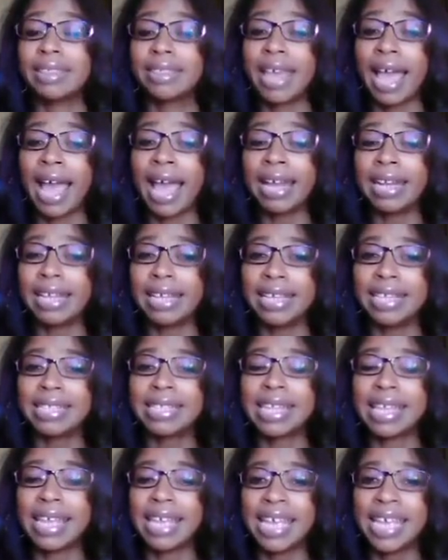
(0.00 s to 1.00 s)
That
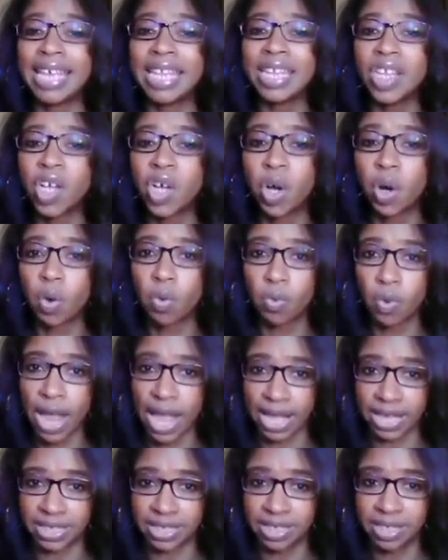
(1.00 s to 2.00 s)
is
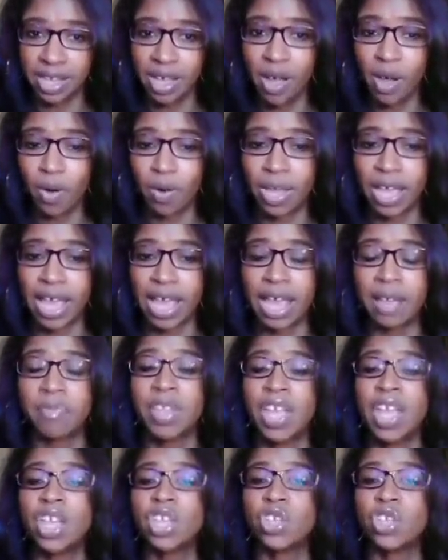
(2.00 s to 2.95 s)
incorrect, okay?